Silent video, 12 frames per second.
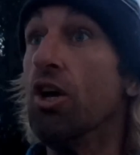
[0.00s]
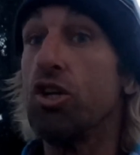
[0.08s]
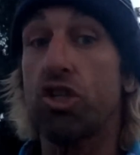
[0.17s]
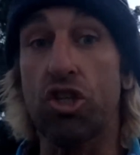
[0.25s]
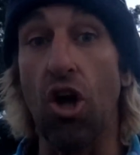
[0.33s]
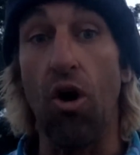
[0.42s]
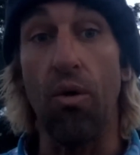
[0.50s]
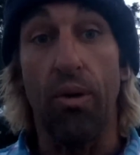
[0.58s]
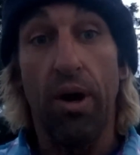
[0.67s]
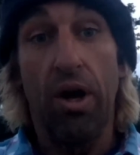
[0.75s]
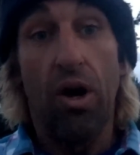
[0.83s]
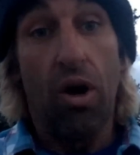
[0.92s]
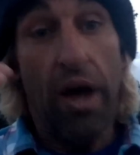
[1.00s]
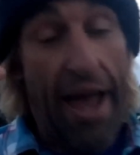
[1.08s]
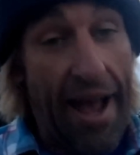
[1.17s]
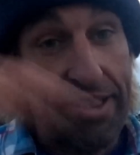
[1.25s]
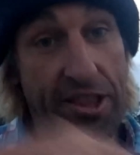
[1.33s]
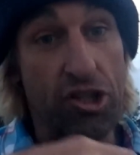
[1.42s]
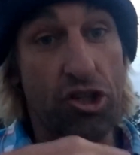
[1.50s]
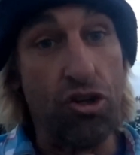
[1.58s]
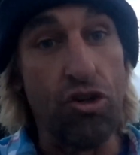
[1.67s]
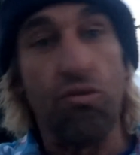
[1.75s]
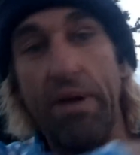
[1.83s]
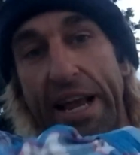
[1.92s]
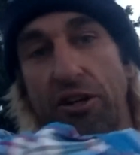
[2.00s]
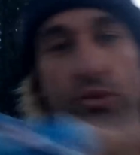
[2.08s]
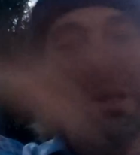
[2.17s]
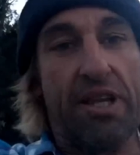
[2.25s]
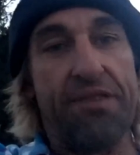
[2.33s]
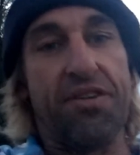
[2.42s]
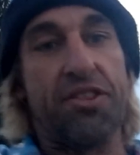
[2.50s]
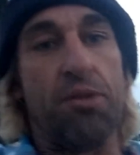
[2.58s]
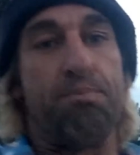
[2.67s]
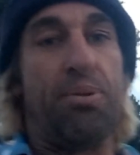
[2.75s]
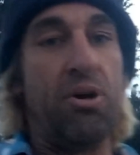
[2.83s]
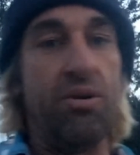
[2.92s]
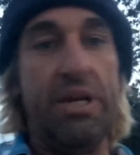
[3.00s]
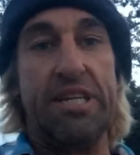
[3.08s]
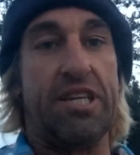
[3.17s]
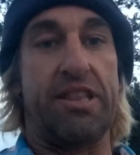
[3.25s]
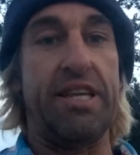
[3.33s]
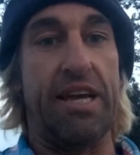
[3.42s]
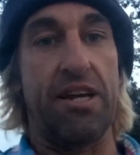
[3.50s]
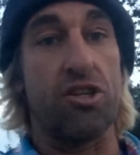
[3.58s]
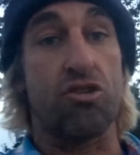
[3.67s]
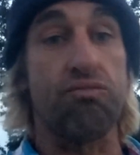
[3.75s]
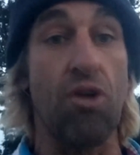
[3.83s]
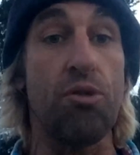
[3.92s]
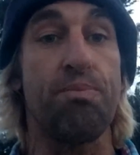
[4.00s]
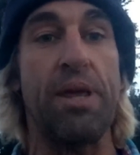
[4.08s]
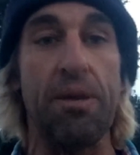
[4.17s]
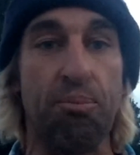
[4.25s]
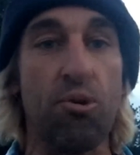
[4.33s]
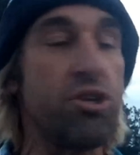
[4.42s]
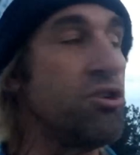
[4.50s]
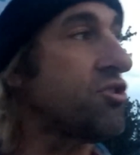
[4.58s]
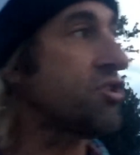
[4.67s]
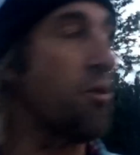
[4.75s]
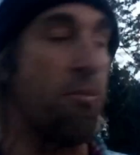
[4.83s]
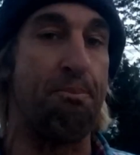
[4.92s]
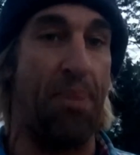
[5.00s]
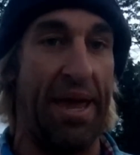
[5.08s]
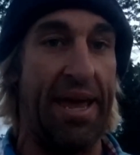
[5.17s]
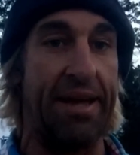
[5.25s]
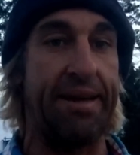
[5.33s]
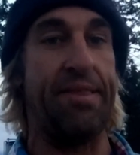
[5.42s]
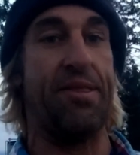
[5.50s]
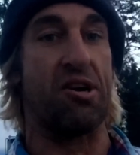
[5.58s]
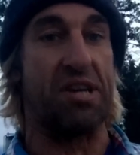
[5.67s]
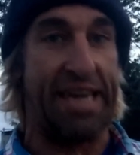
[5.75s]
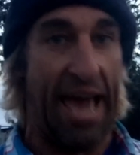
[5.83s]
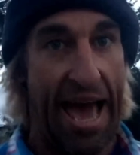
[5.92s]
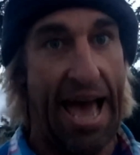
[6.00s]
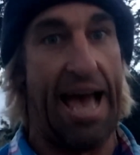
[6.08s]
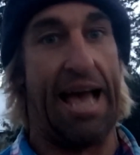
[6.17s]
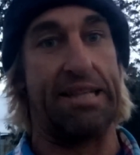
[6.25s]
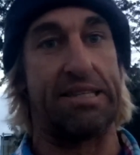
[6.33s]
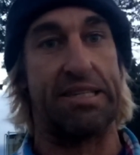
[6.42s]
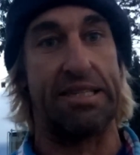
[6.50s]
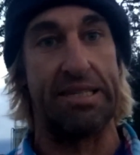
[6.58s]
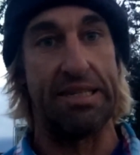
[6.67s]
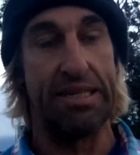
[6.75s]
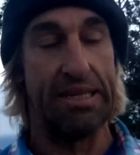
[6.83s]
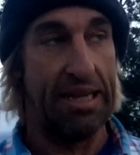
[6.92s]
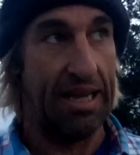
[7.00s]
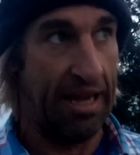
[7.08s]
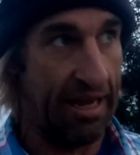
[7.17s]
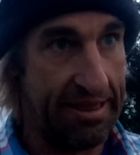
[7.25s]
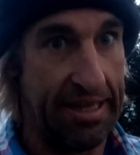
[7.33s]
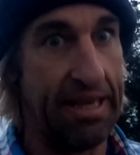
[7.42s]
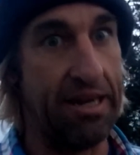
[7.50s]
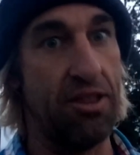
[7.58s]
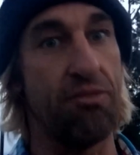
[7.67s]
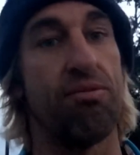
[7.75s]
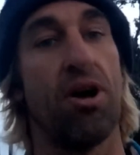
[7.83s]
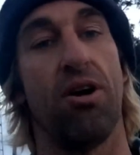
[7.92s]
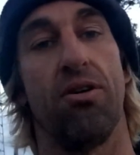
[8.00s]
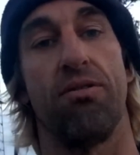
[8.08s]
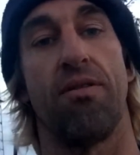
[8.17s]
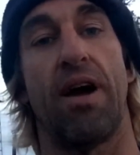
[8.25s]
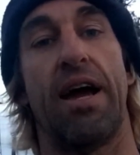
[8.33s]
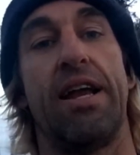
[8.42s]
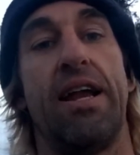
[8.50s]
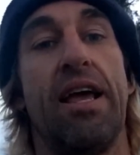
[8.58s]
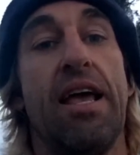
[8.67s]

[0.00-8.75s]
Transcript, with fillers: So at the Dude Ranch, we lived at the boonies at the end of this road. People used to abandon their cats at the end of the road, right?